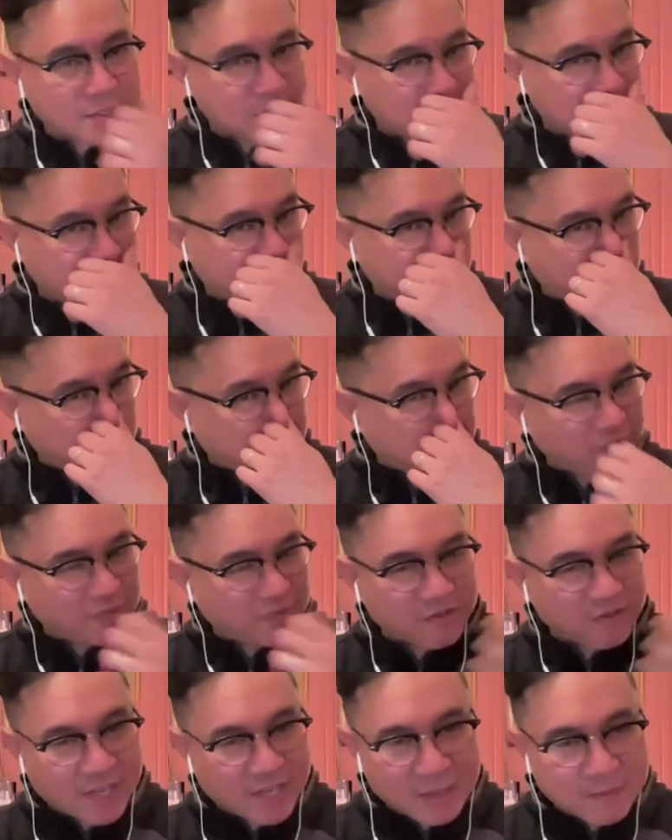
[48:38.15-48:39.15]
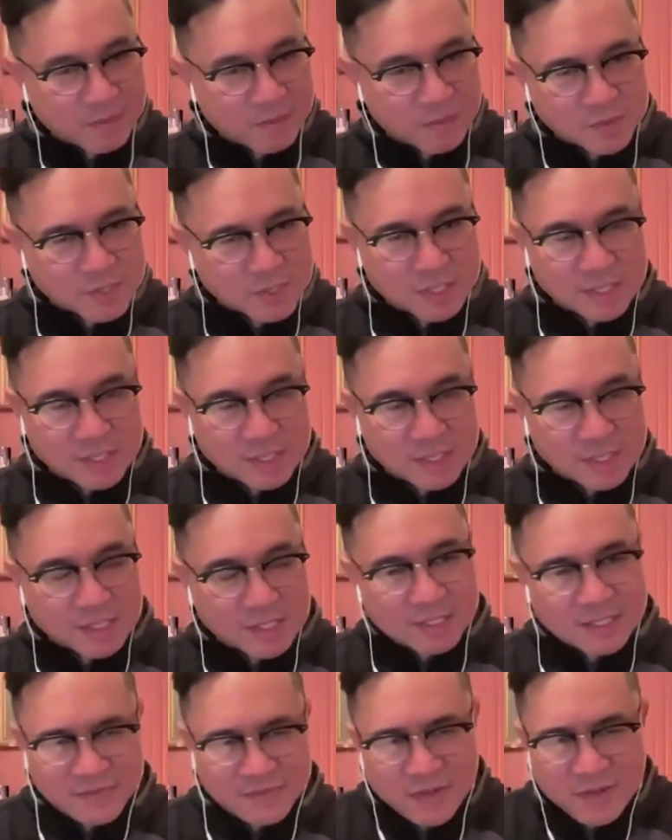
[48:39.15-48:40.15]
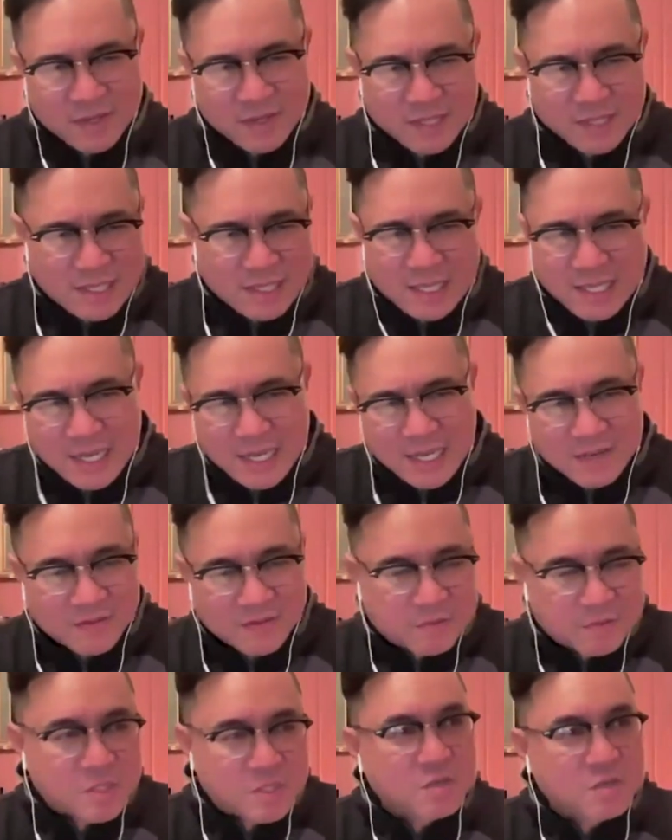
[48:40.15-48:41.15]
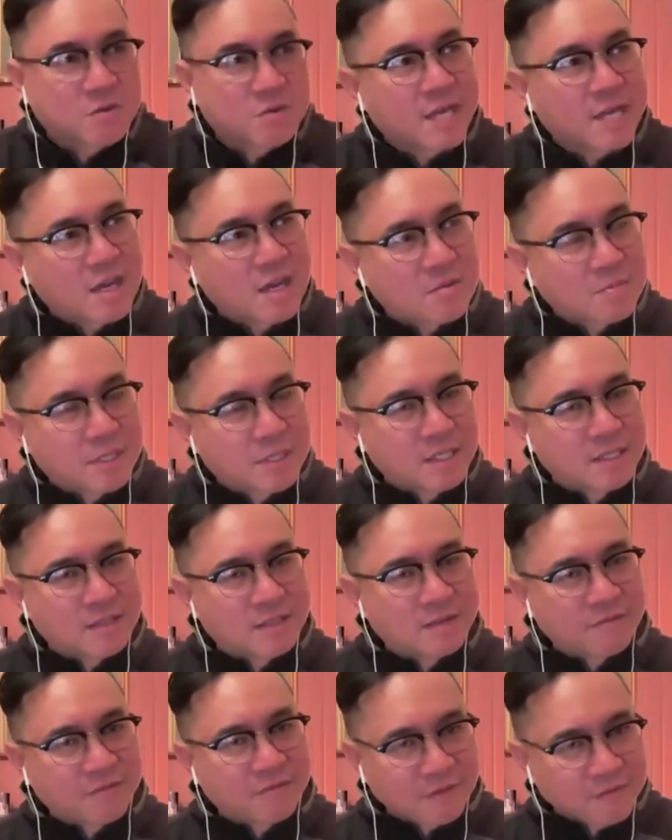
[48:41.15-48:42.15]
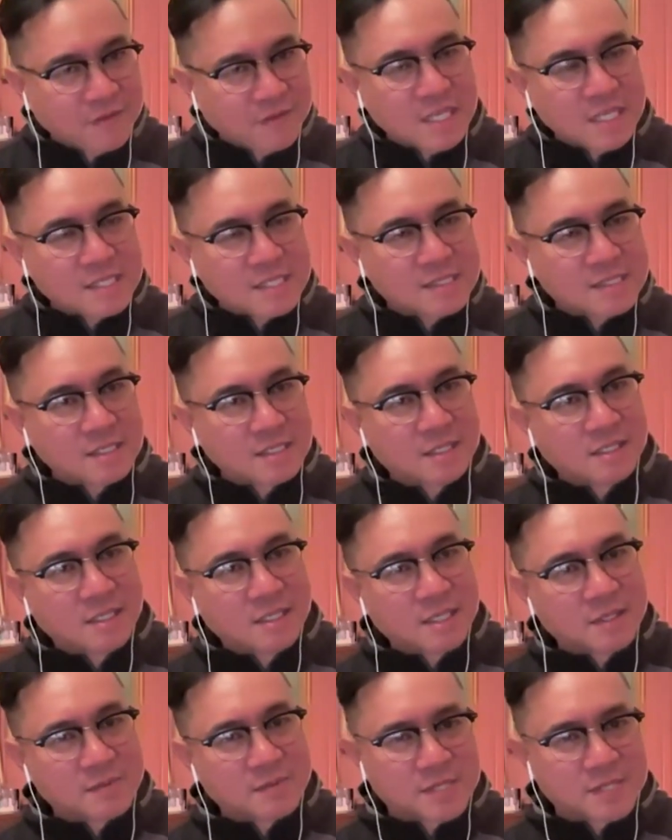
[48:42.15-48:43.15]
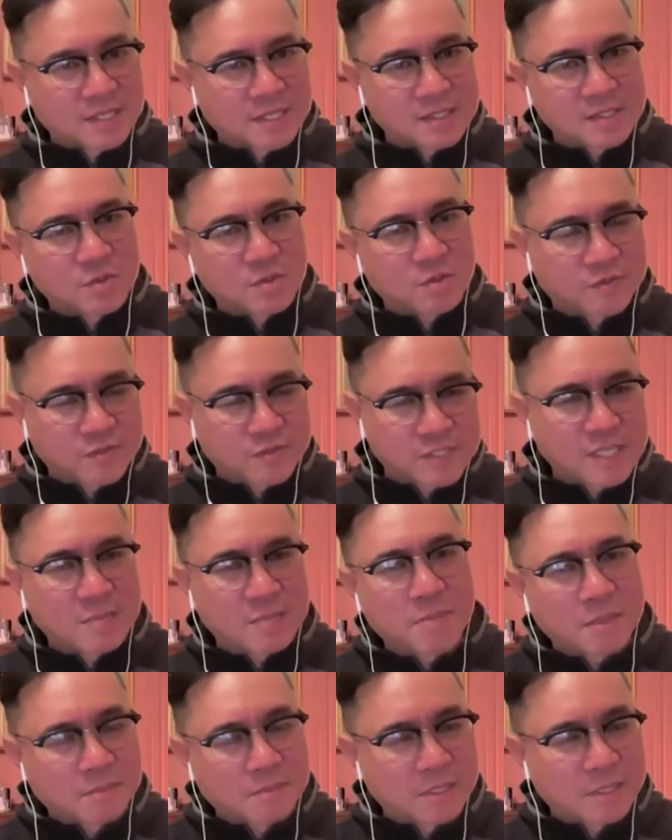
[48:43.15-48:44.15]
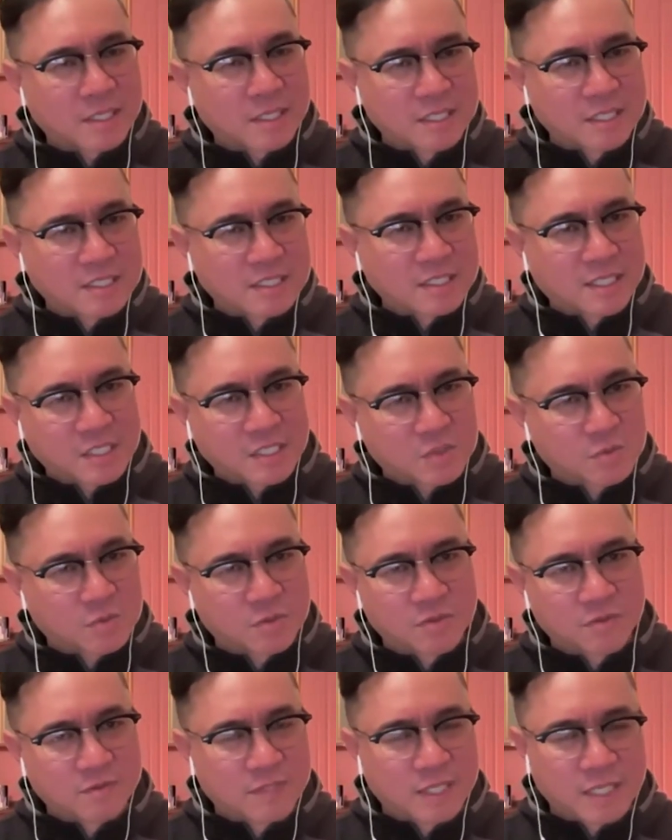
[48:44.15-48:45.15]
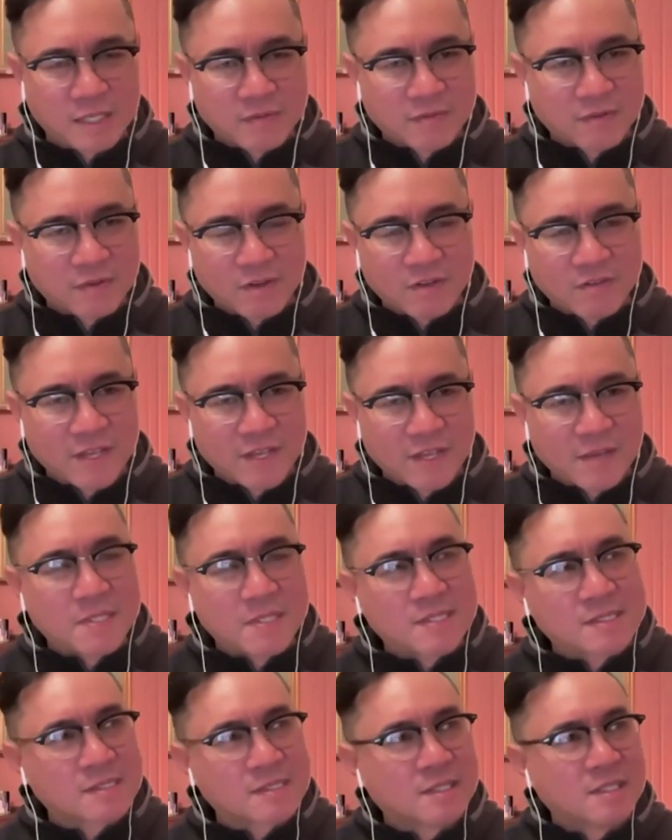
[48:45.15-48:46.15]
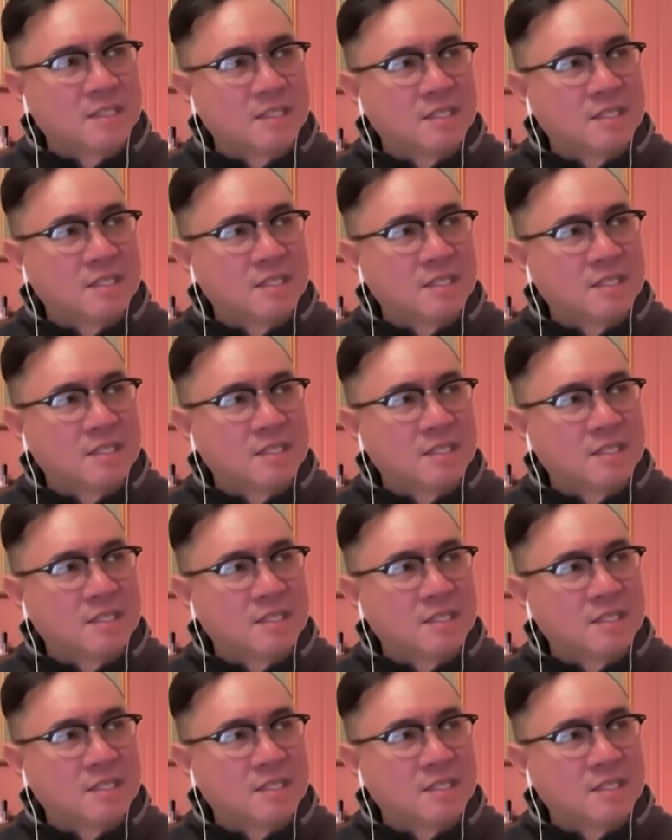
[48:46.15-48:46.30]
So Clifton Fadiman was this he's very like kind of obscure now, but in the 50s, he was like this sort of this like public intellectual and like very famous.